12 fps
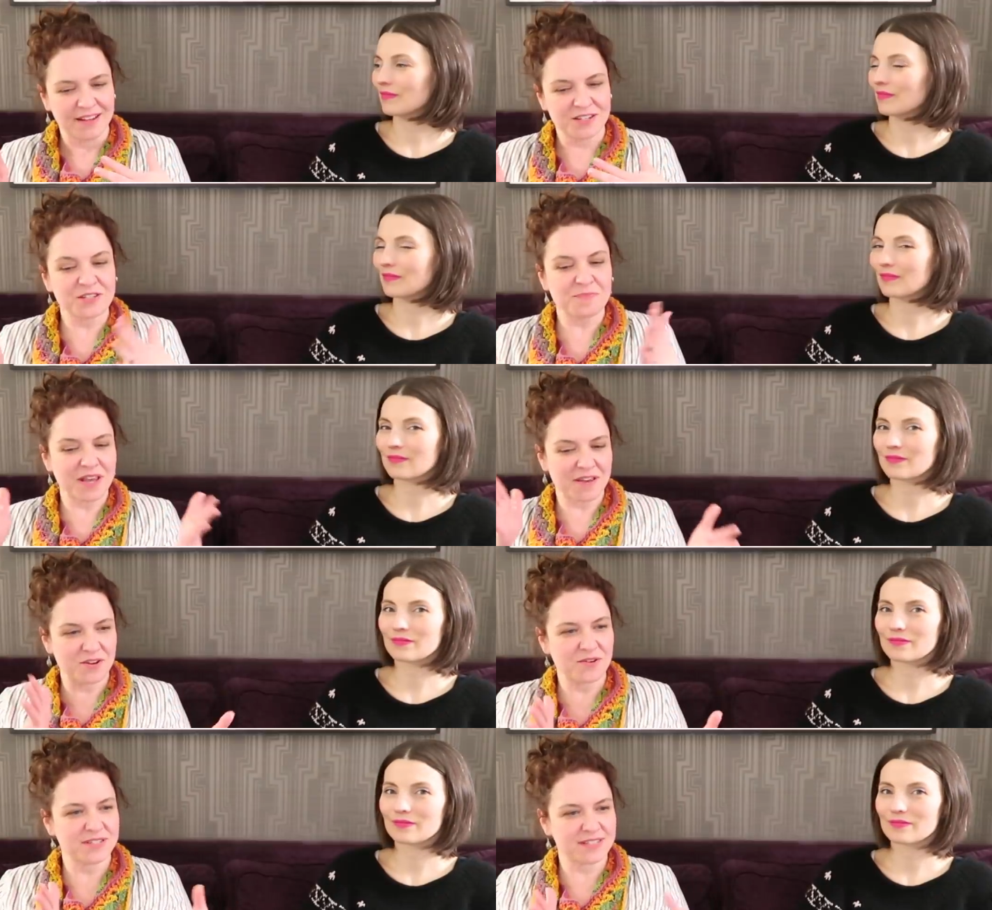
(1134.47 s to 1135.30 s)
Speaker 1: just something
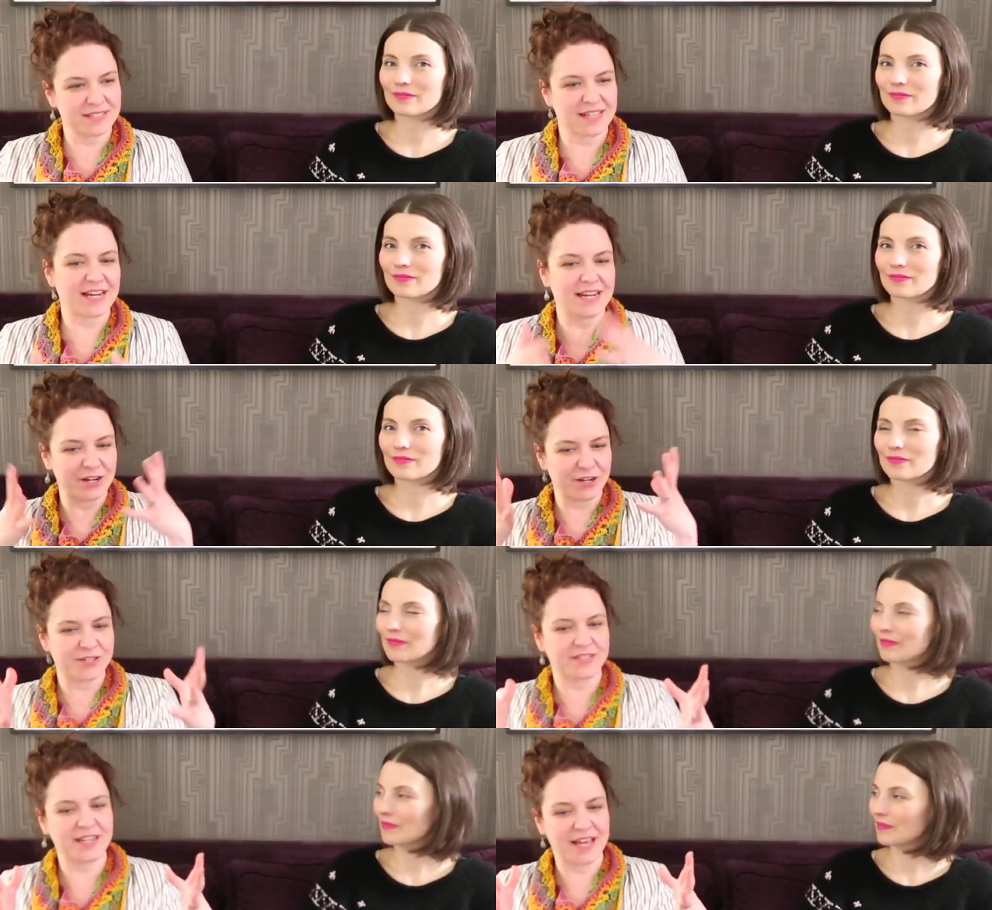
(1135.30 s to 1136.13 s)
I've noticed is that
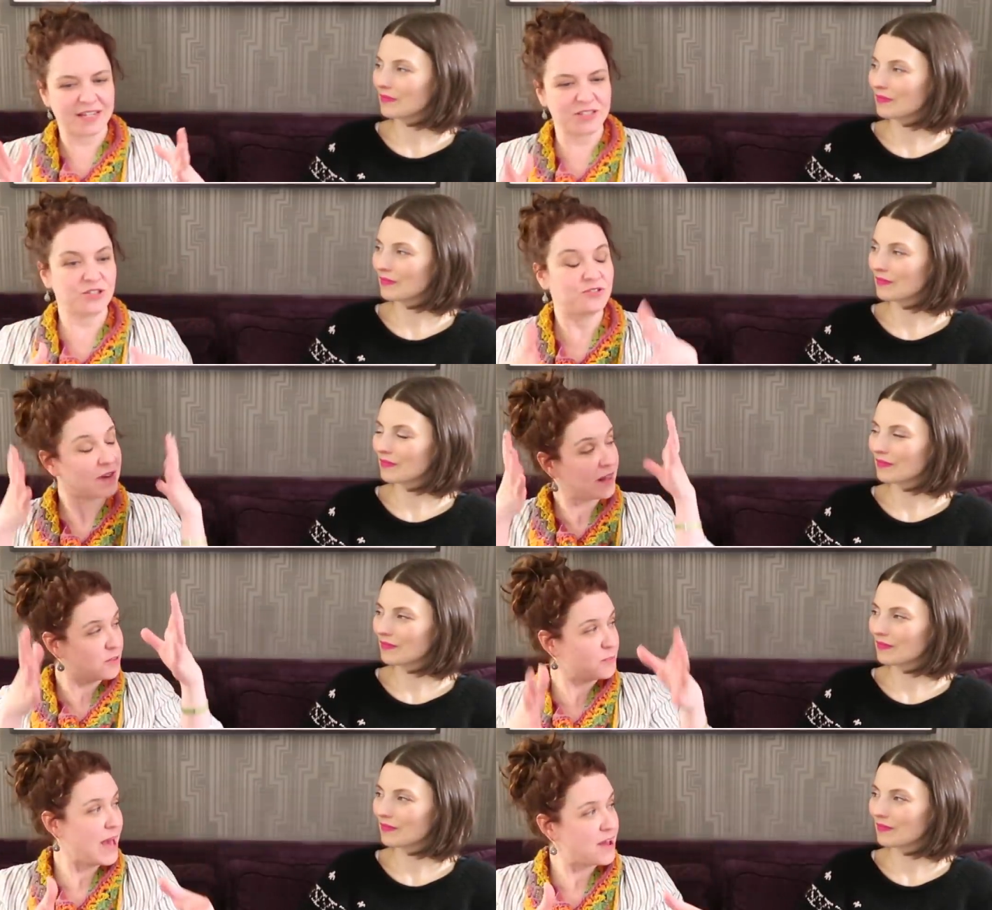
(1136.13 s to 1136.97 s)
knitters tend to
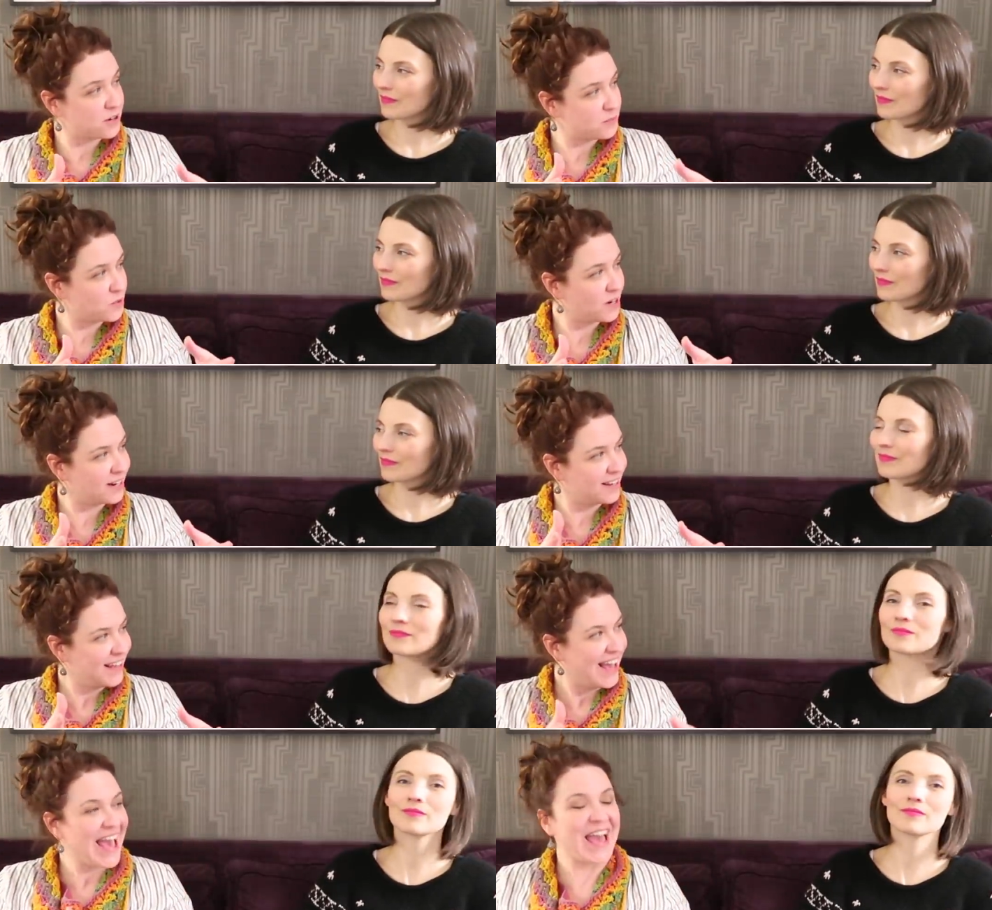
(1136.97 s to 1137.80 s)
follow the pattern more, mm
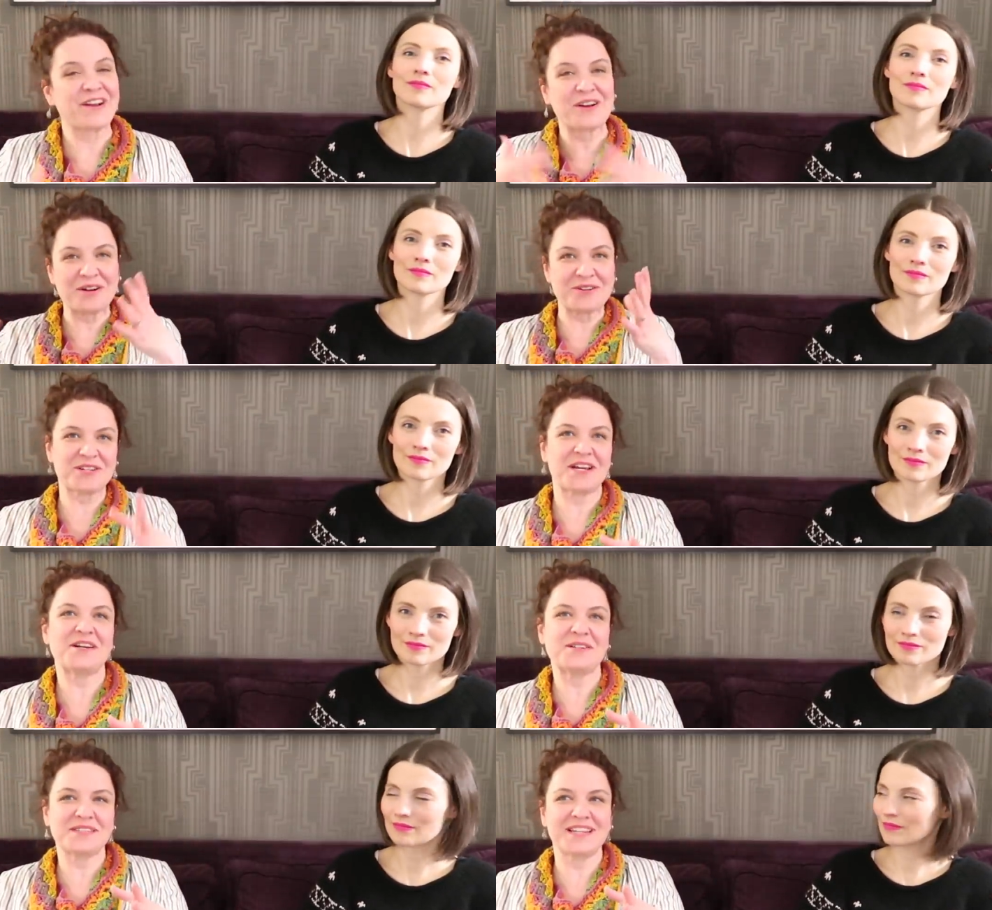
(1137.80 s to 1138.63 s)
-hmm. and
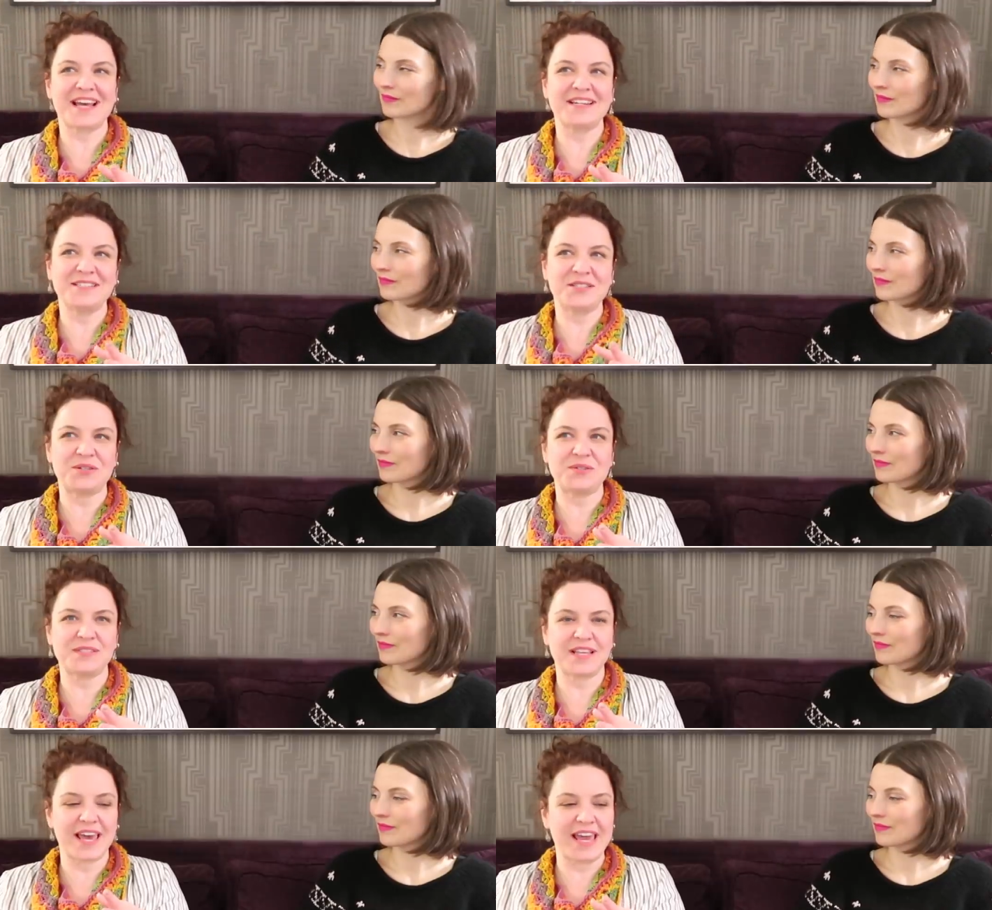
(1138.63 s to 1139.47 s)
crocheters tend to
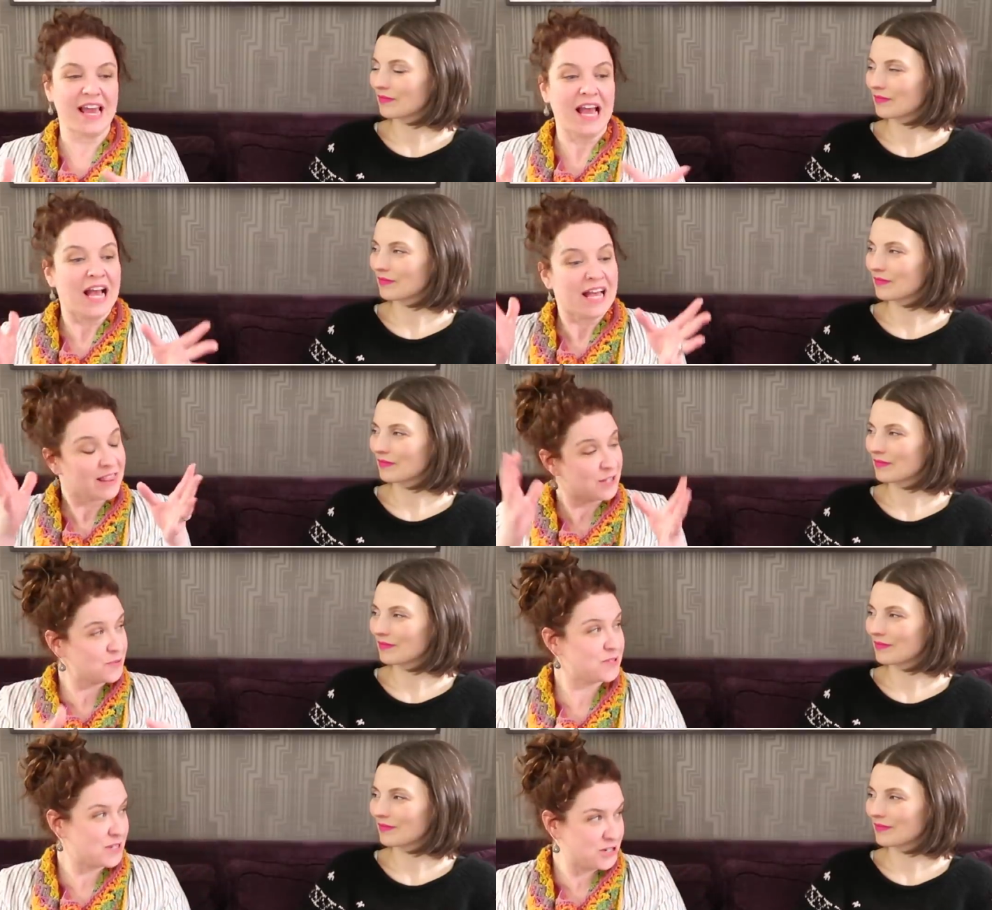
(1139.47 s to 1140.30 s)
say,
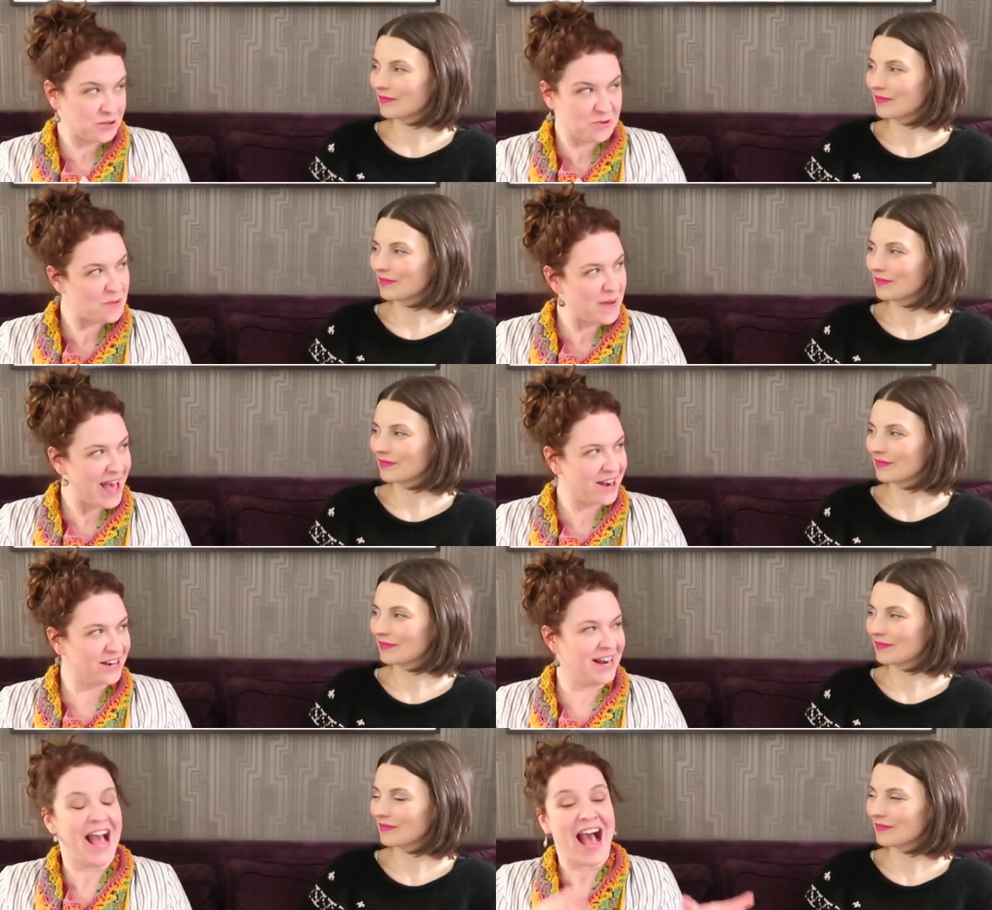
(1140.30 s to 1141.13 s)
"This was such a cool
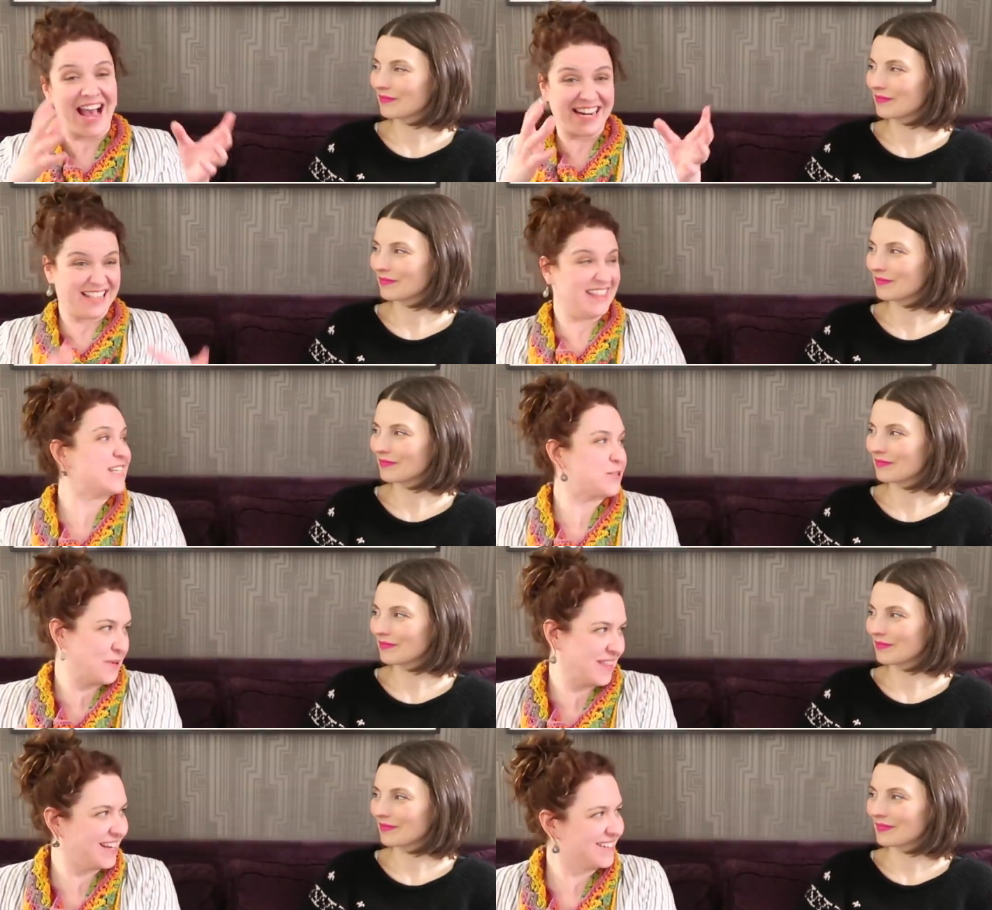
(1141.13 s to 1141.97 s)
pattern. I did this
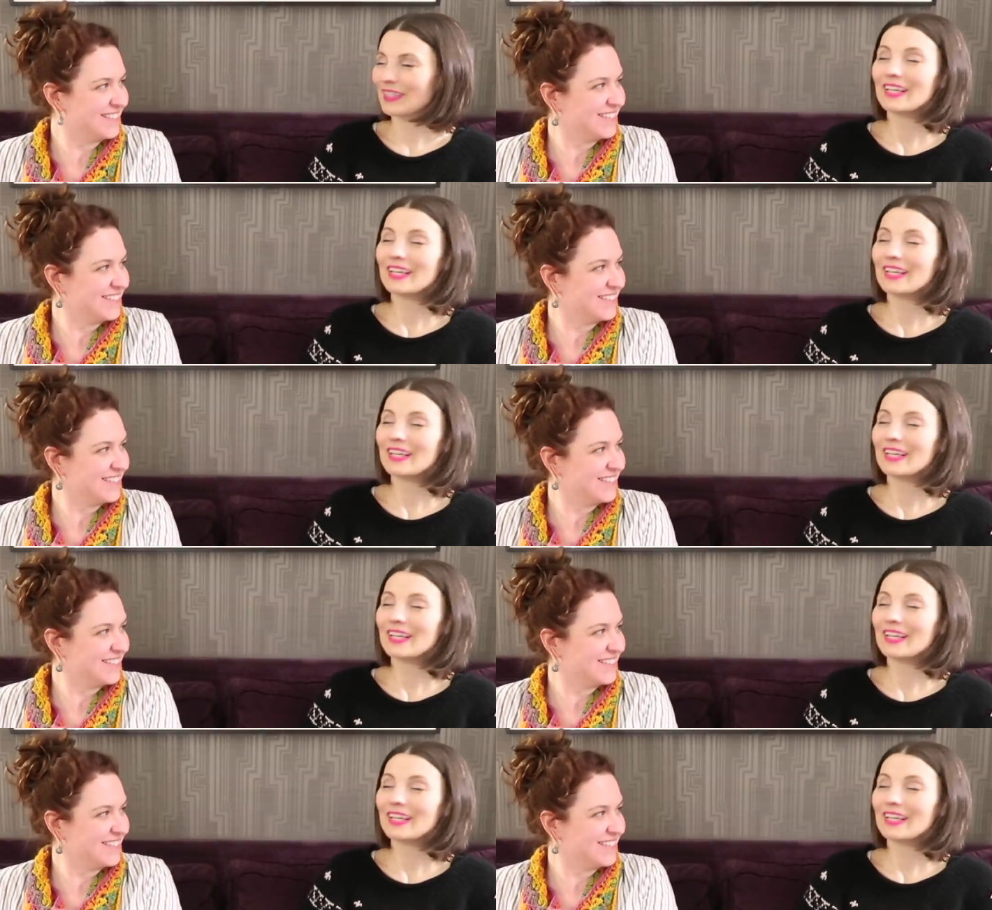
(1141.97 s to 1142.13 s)
with it,"